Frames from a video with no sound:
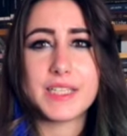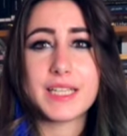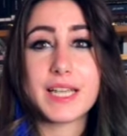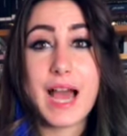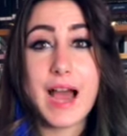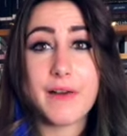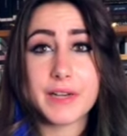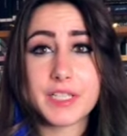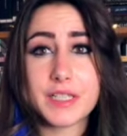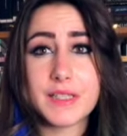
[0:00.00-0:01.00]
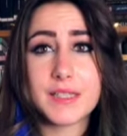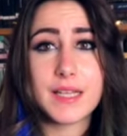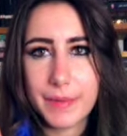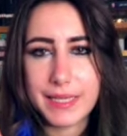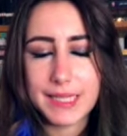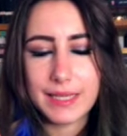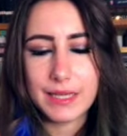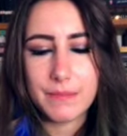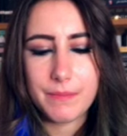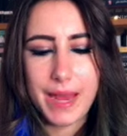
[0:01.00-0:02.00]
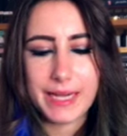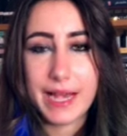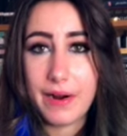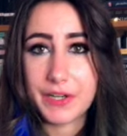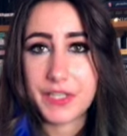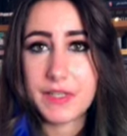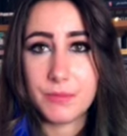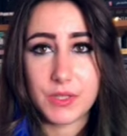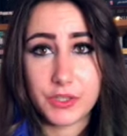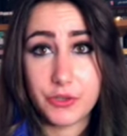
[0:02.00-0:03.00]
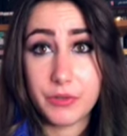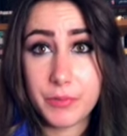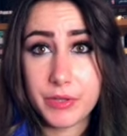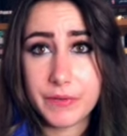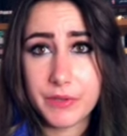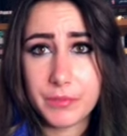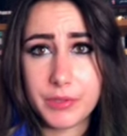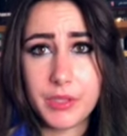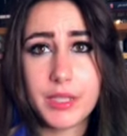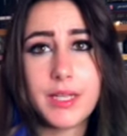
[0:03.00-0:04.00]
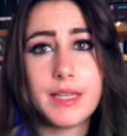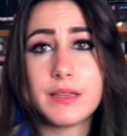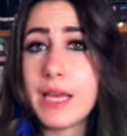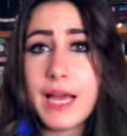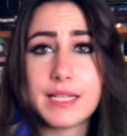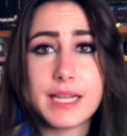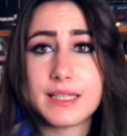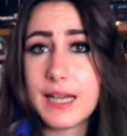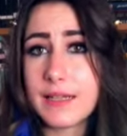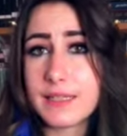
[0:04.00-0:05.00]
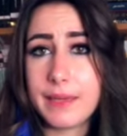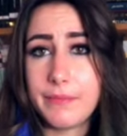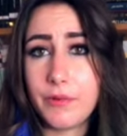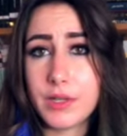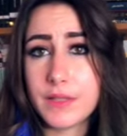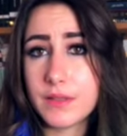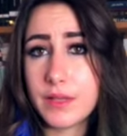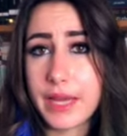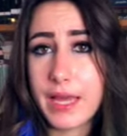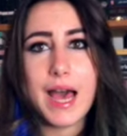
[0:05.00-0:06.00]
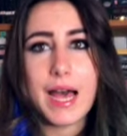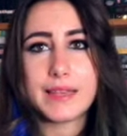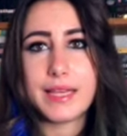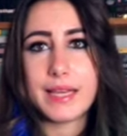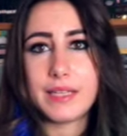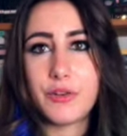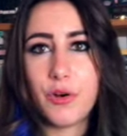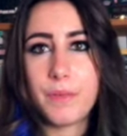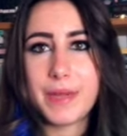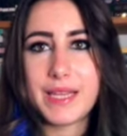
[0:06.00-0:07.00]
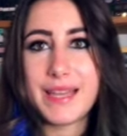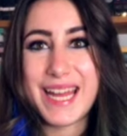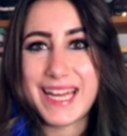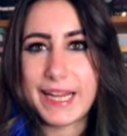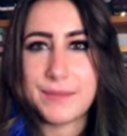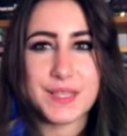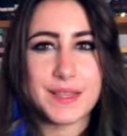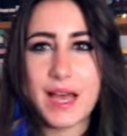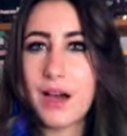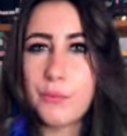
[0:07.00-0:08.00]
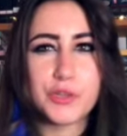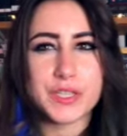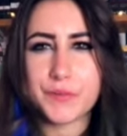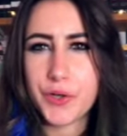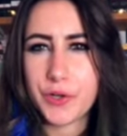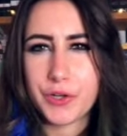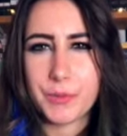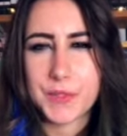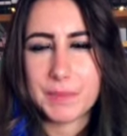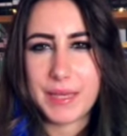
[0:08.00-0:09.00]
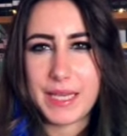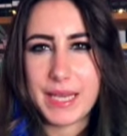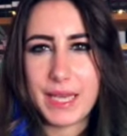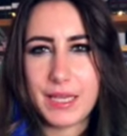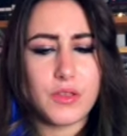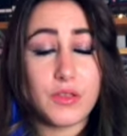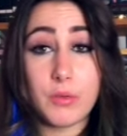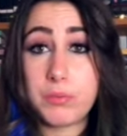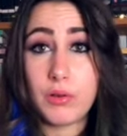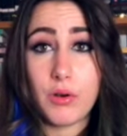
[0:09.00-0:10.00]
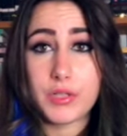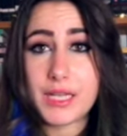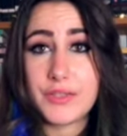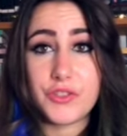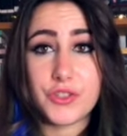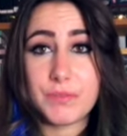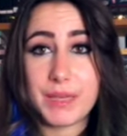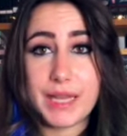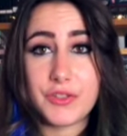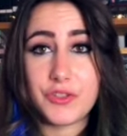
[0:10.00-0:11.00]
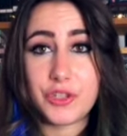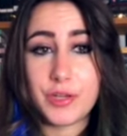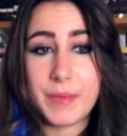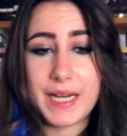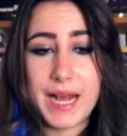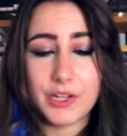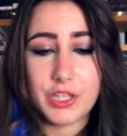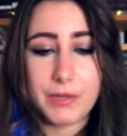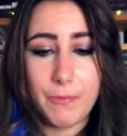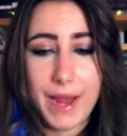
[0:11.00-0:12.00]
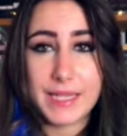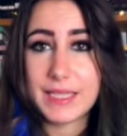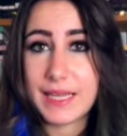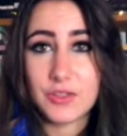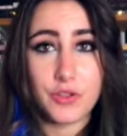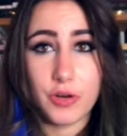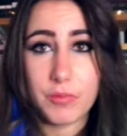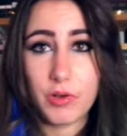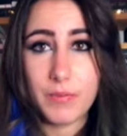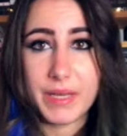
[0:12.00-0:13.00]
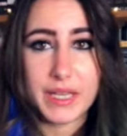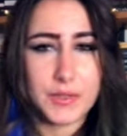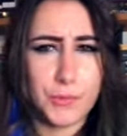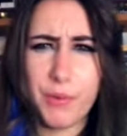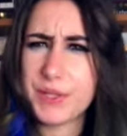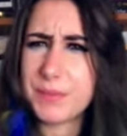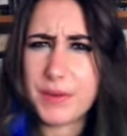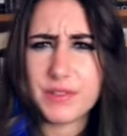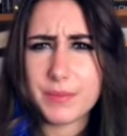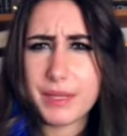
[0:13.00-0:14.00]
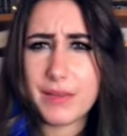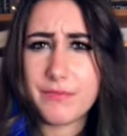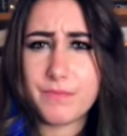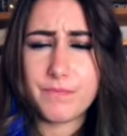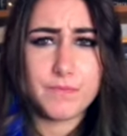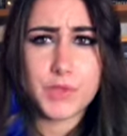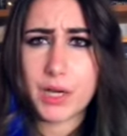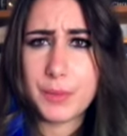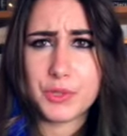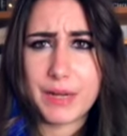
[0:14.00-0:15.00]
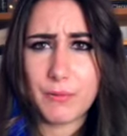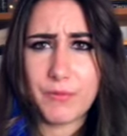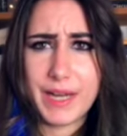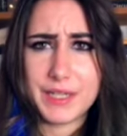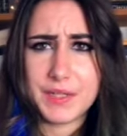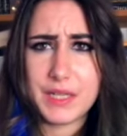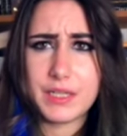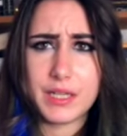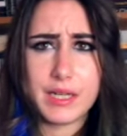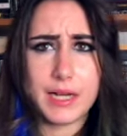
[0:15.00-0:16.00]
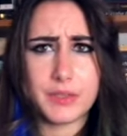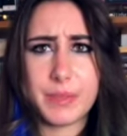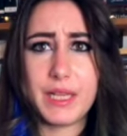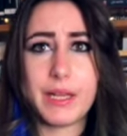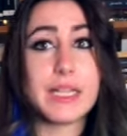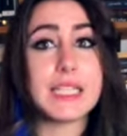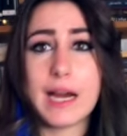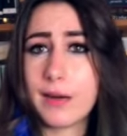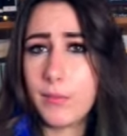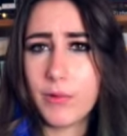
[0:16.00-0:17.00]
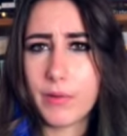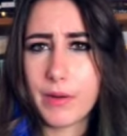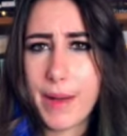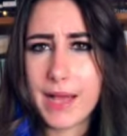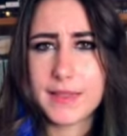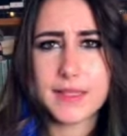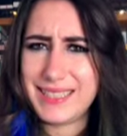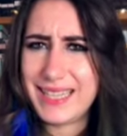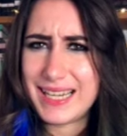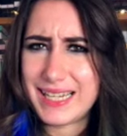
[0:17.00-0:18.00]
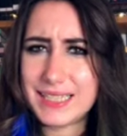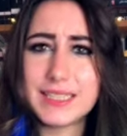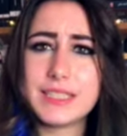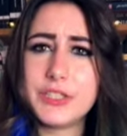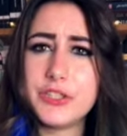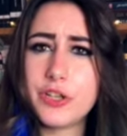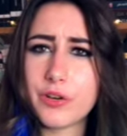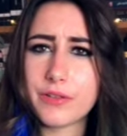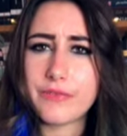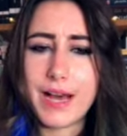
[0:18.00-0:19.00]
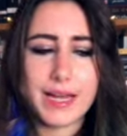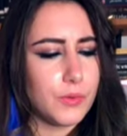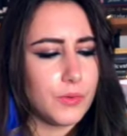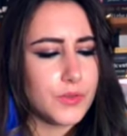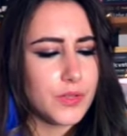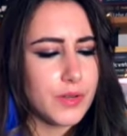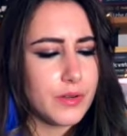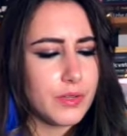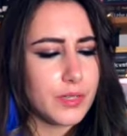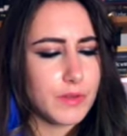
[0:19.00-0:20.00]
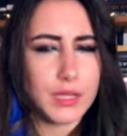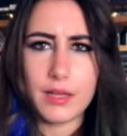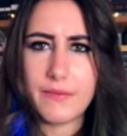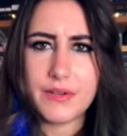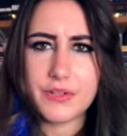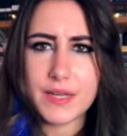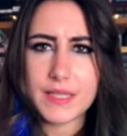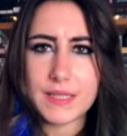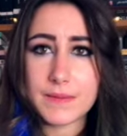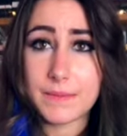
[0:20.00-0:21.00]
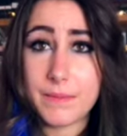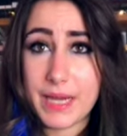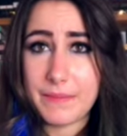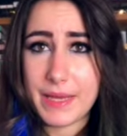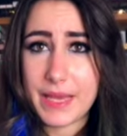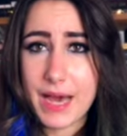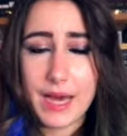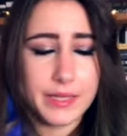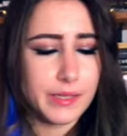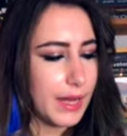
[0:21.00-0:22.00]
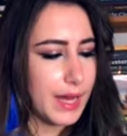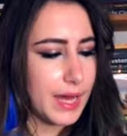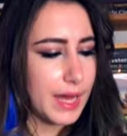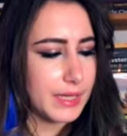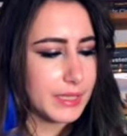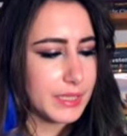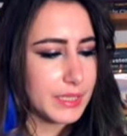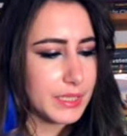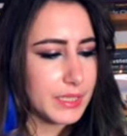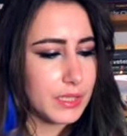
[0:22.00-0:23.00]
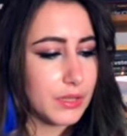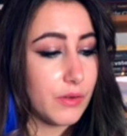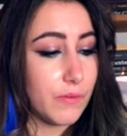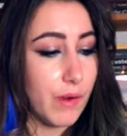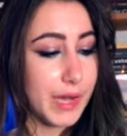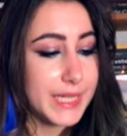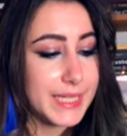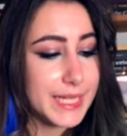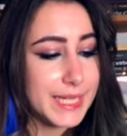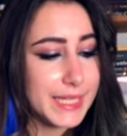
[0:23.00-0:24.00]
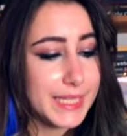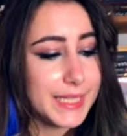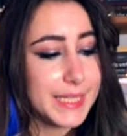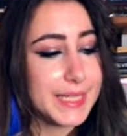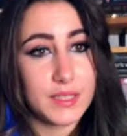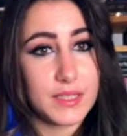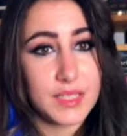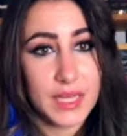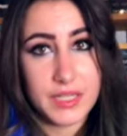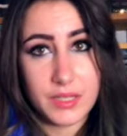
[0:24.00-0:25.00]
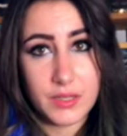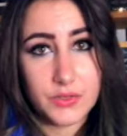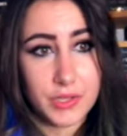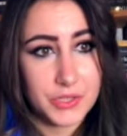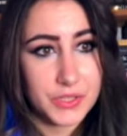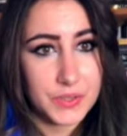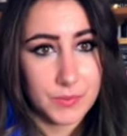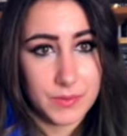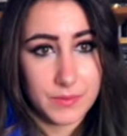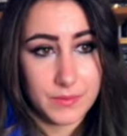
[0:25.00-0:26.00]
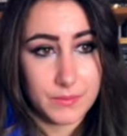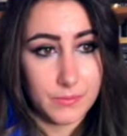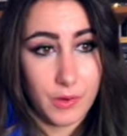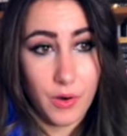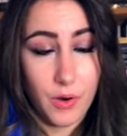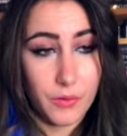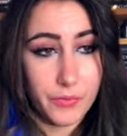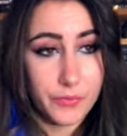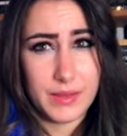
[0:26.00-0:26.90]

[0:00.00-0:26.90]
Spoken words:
The characters, so basically the main characters, it was a dual point of view book. They had the exact same voice, okay? Had there not been their names in there, I wouldn't have known who was speaking. The plot is just plain stupid. Actually, wait, there's no plot, because what was supposed to be a time travel fantasy turned out to be like a terrible romance. Yeah, not a fan. Also, the love interests made me gag, and the writing, sentence structures were off.